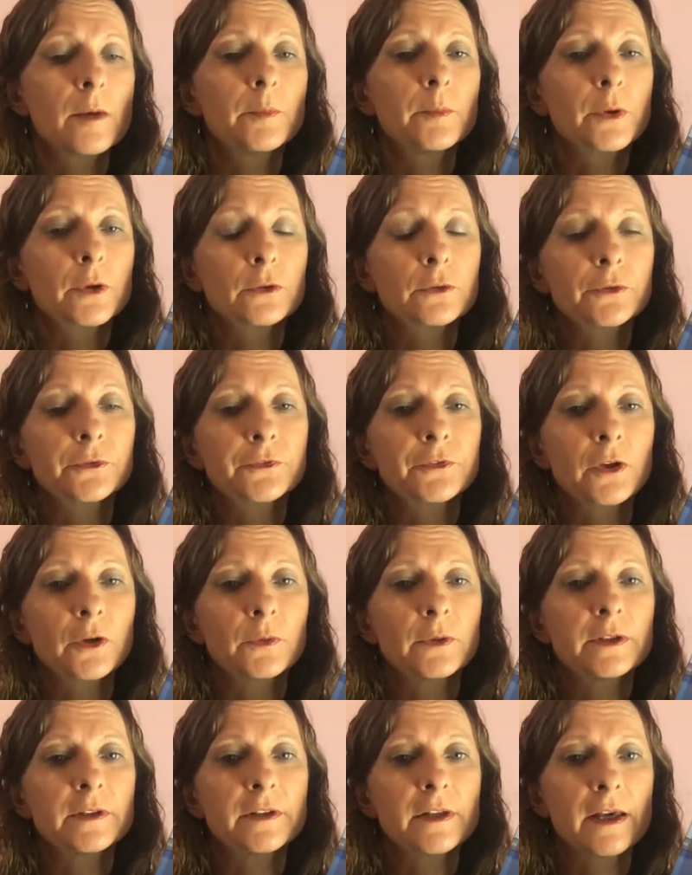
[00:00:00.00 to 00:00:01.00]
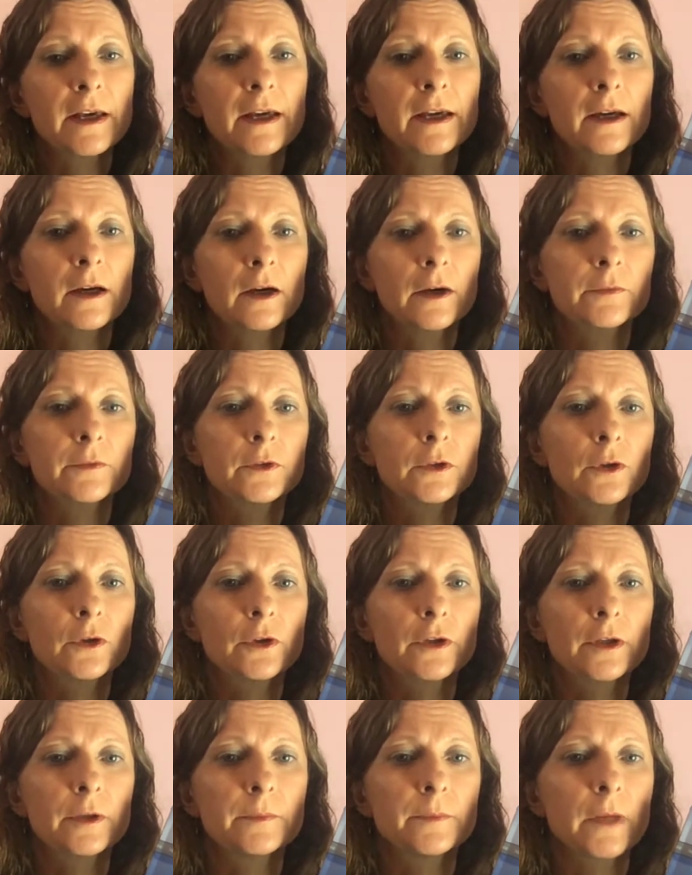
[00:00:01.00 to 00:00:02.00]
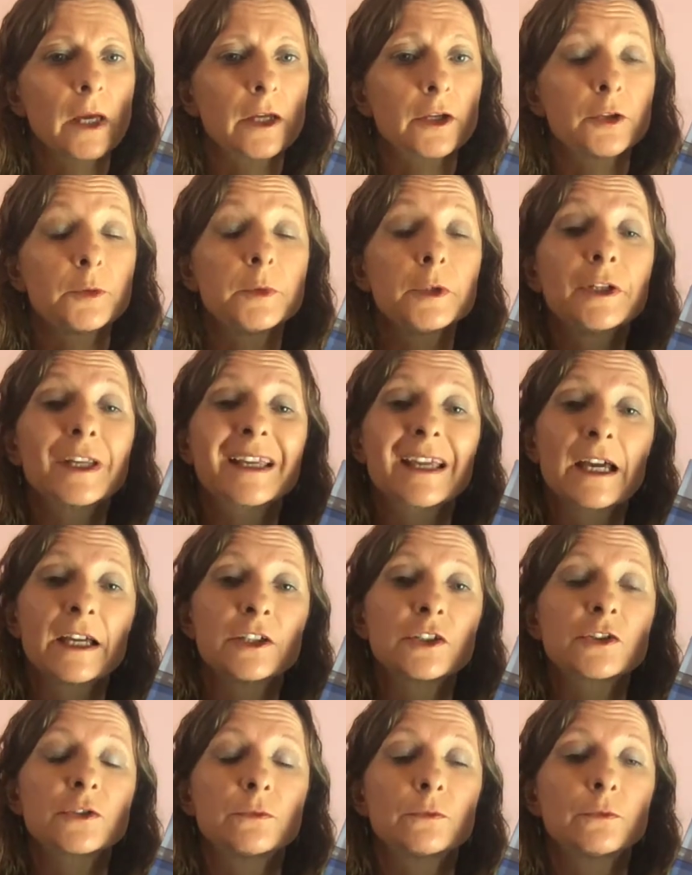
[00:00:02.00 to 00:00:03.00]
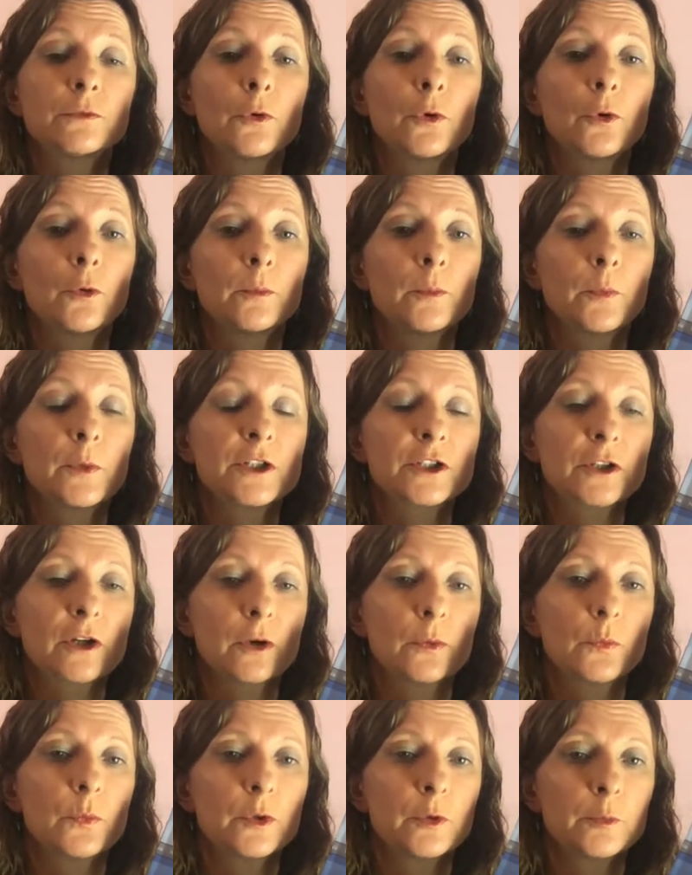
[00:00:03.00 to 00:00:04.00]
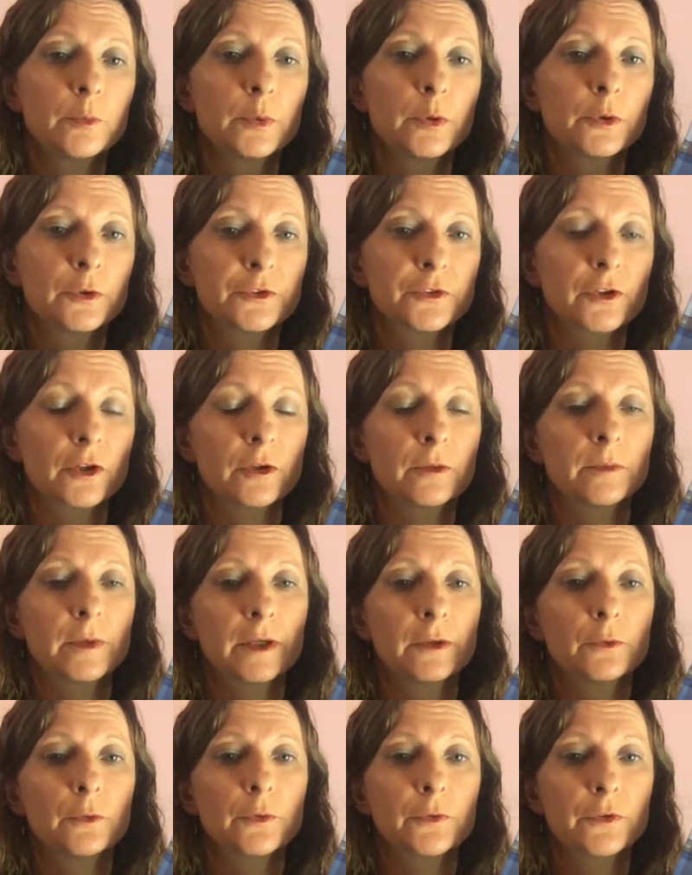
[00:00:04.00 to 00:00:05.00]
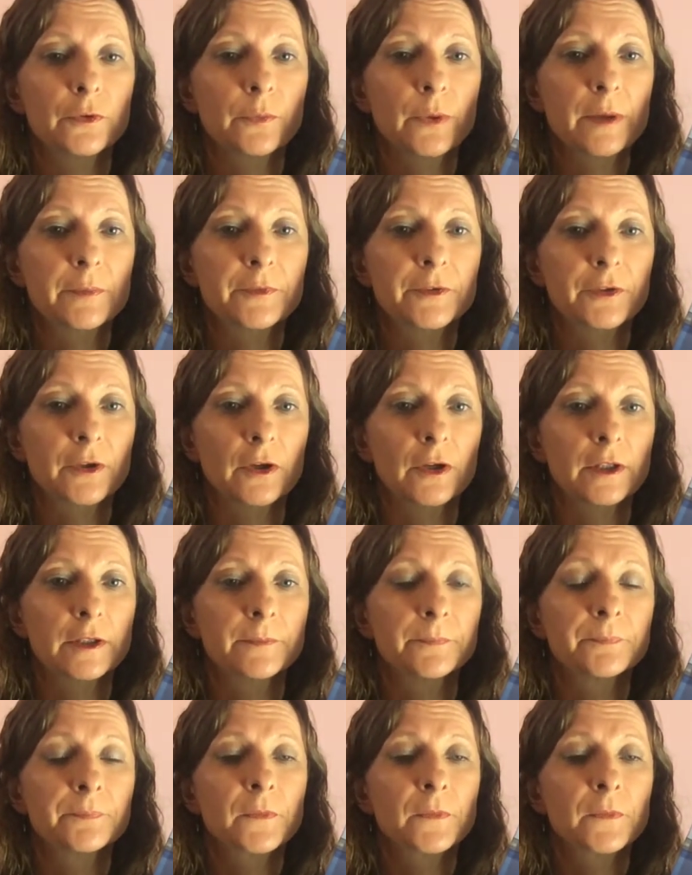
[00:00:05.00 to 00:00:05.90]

But also in there, I've got a communication form, which I will put on my author website.